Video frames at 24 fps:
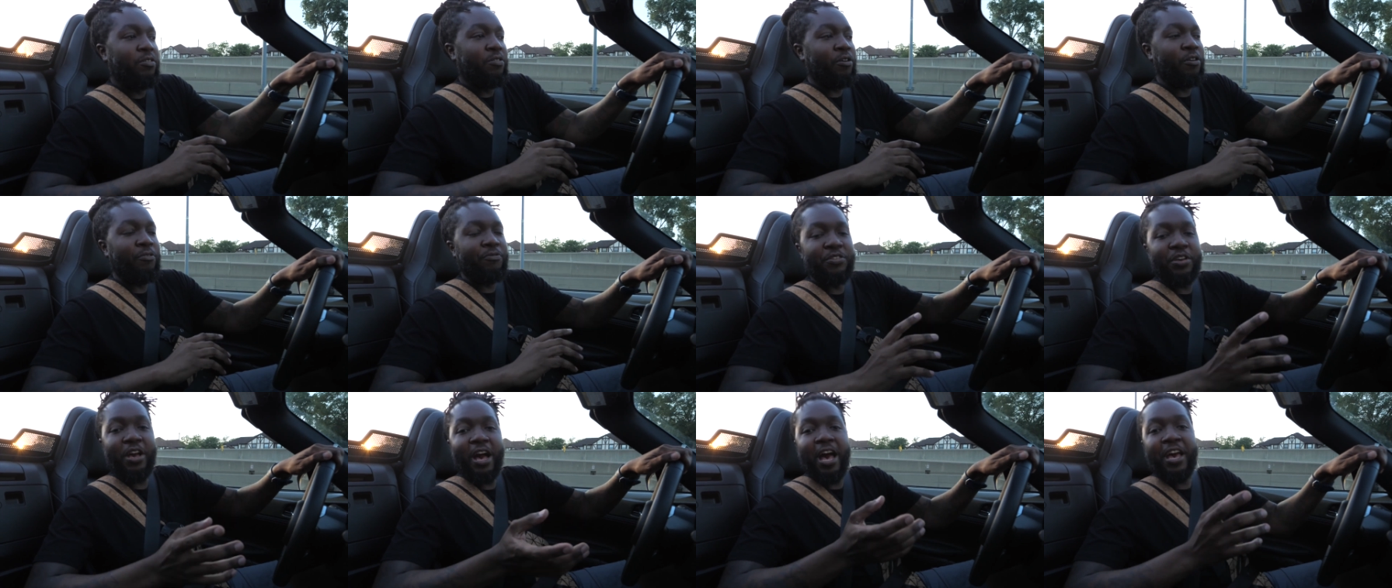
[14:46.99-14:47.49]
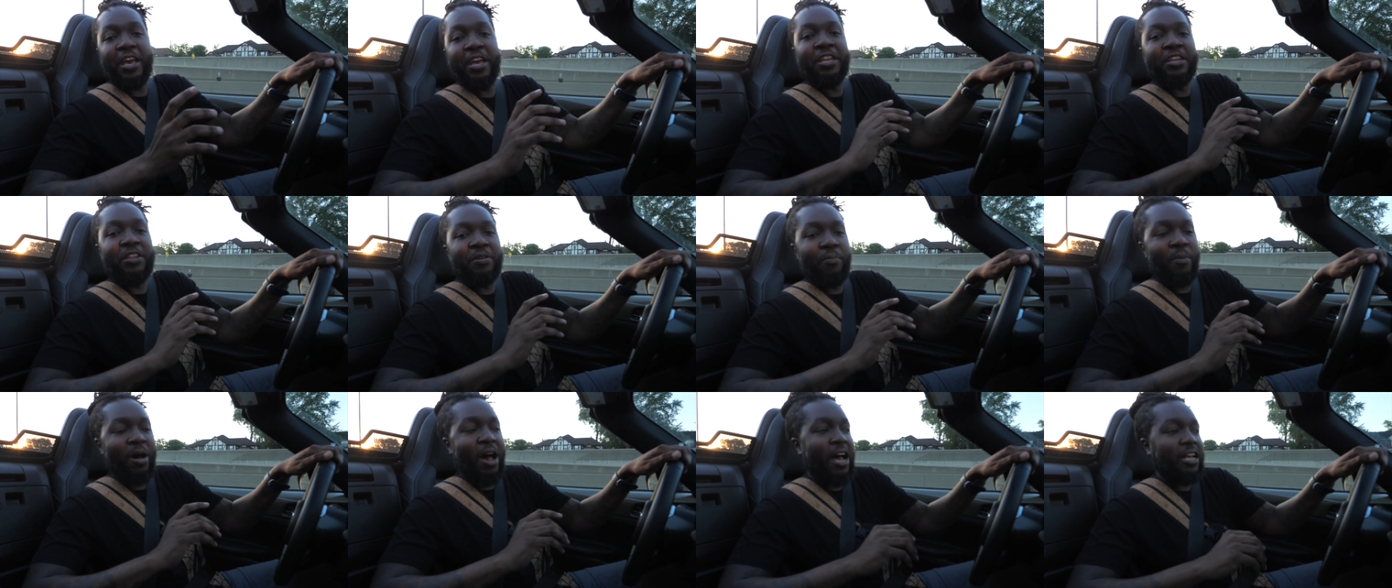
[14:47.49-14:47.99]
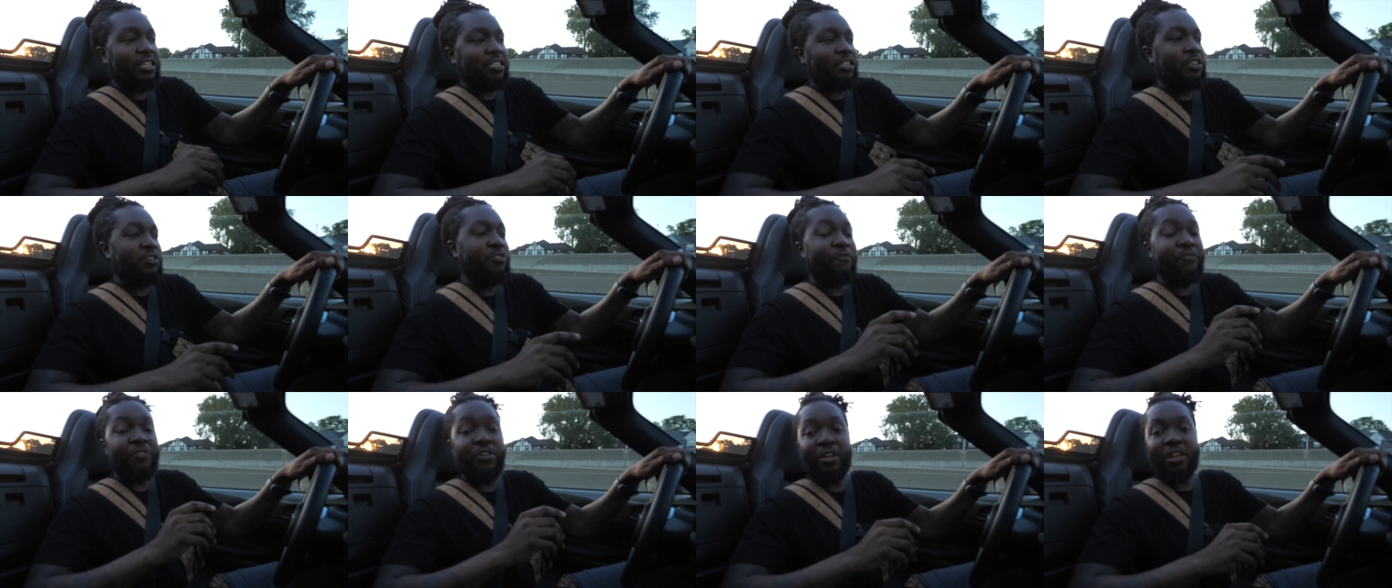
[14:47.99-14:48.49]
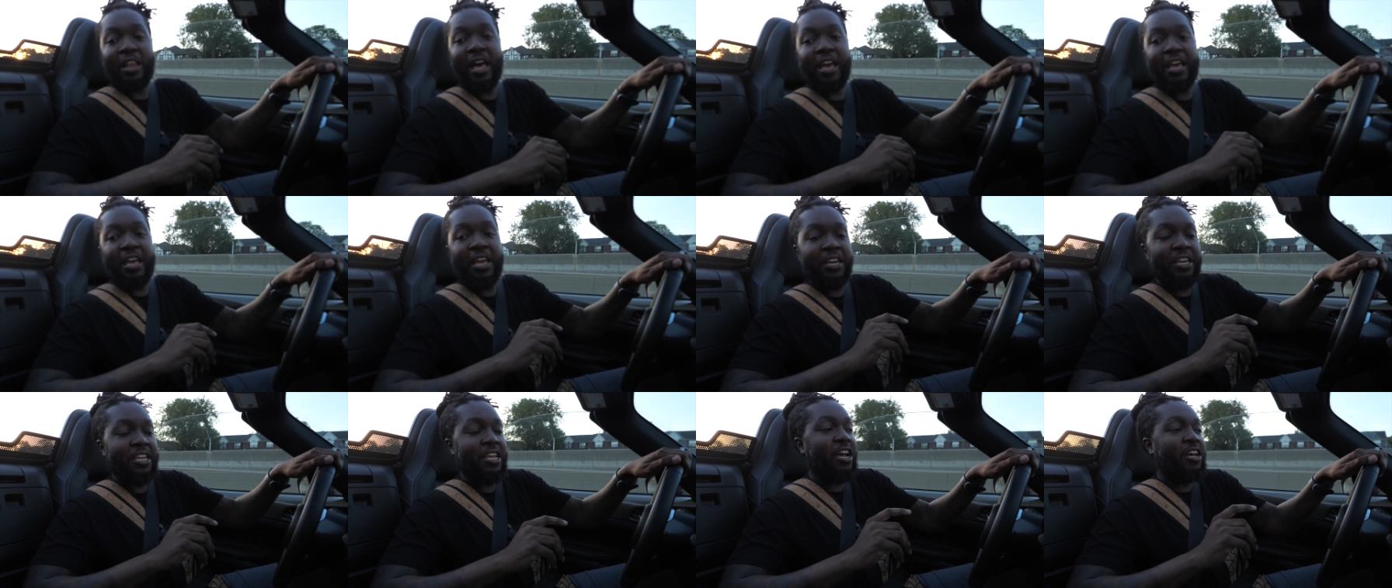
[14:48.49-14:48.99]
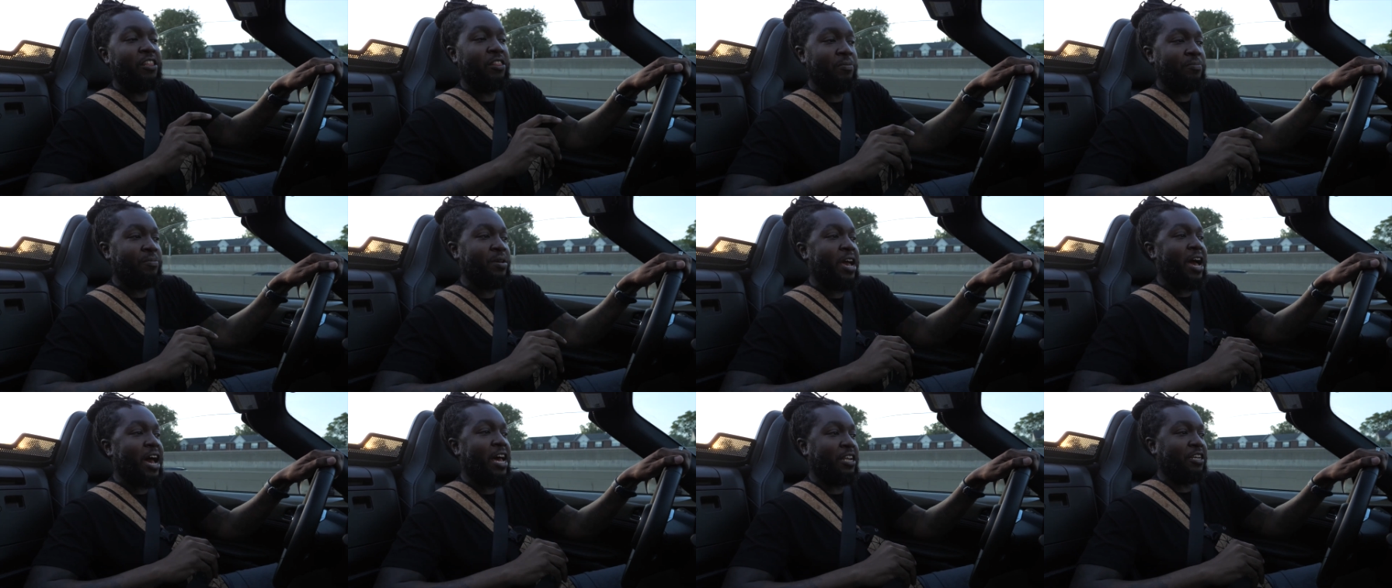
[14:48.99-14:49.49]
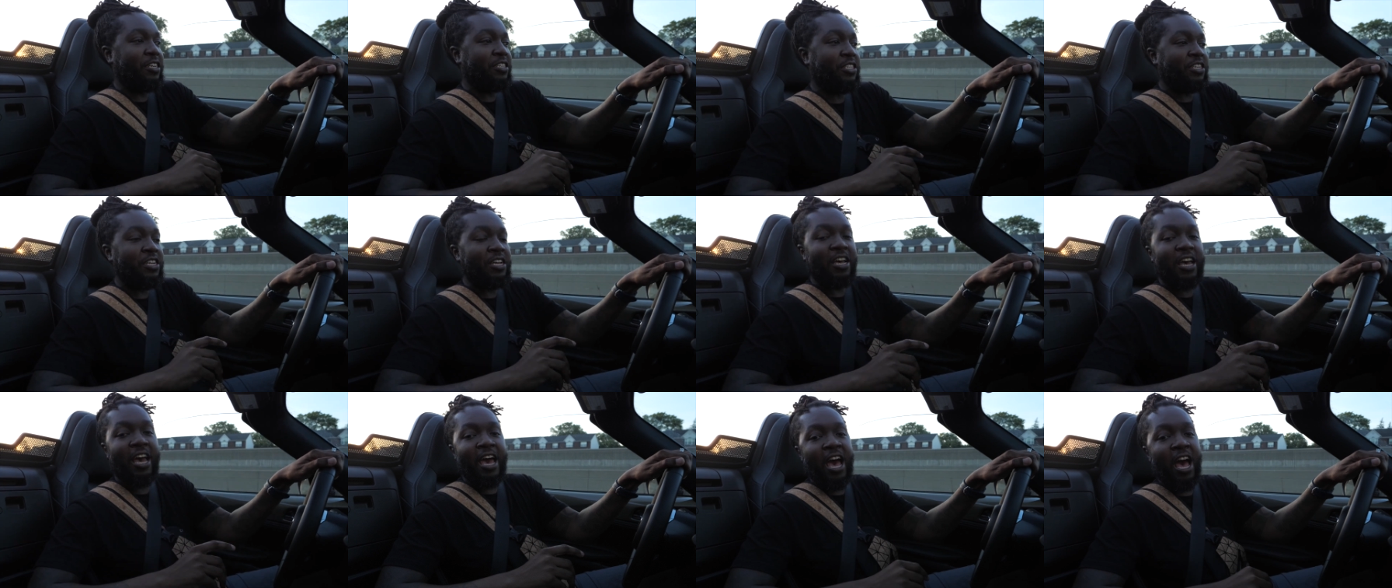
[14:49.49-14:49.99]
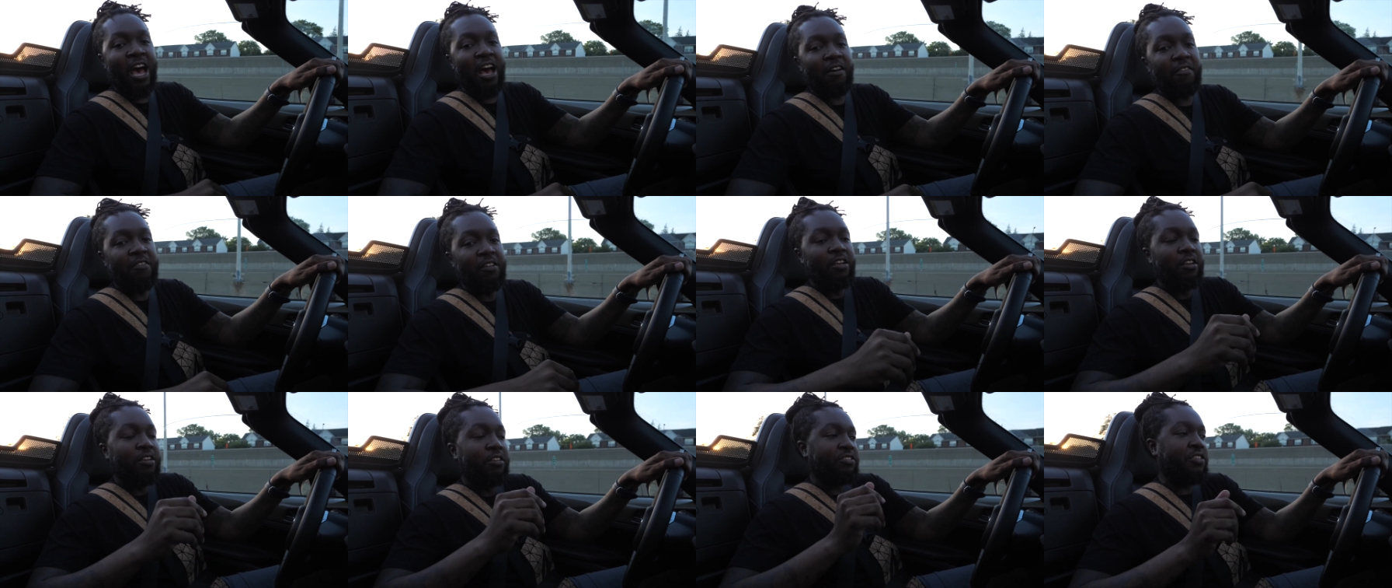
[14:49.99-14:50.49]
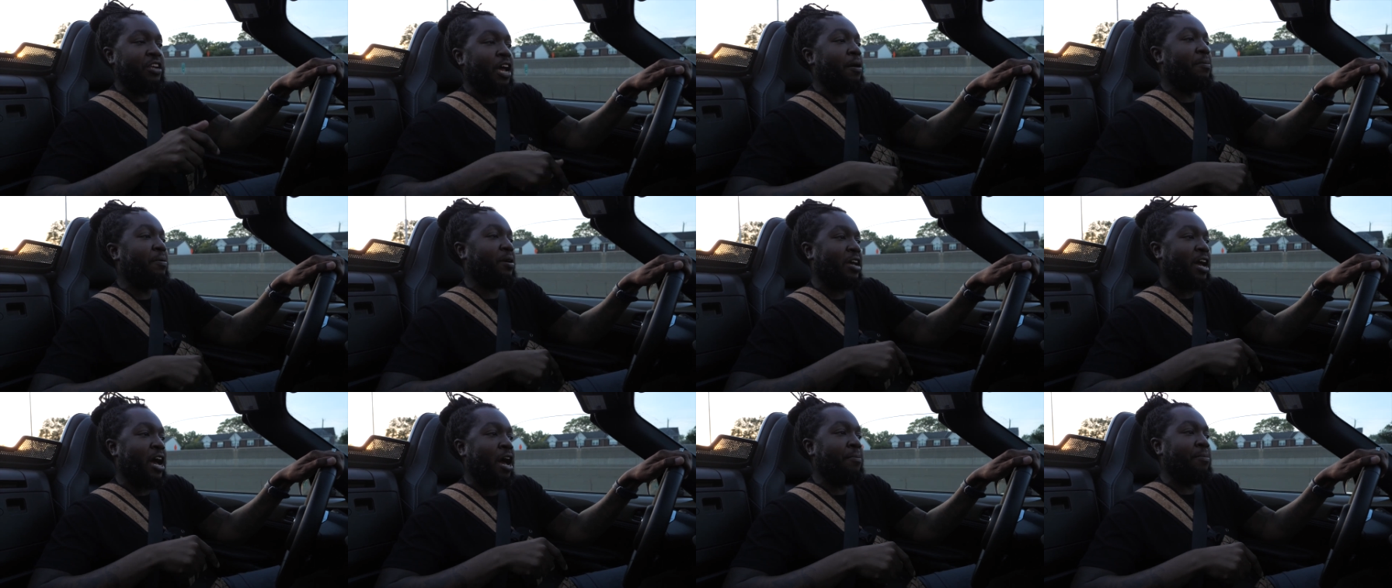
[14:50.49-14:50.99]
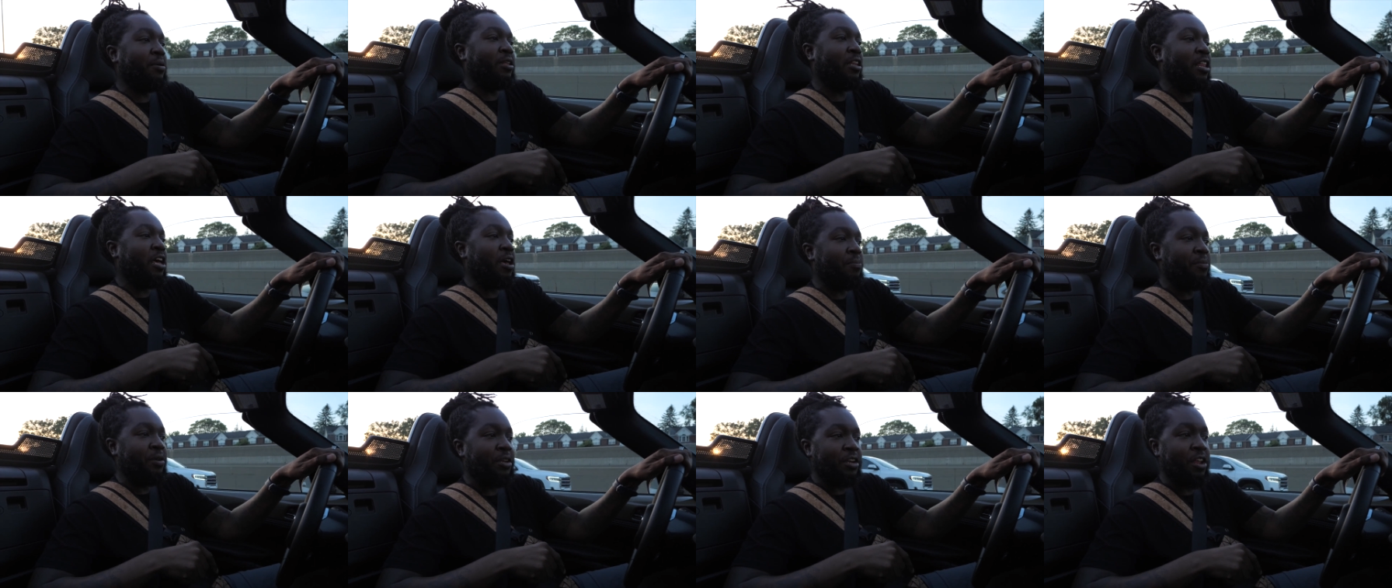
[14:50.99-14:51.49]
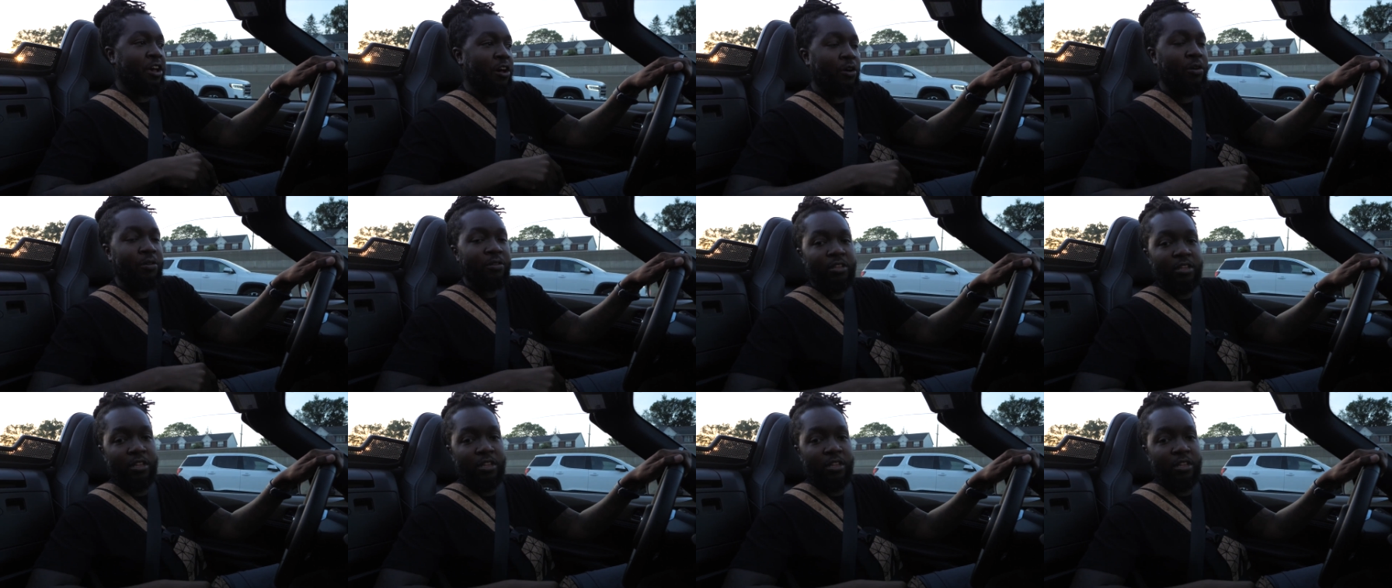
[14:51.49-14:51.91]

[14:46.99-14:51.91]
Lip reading: Or if you got any mods that you feel like any other Miata should have, drop a comment, let me know.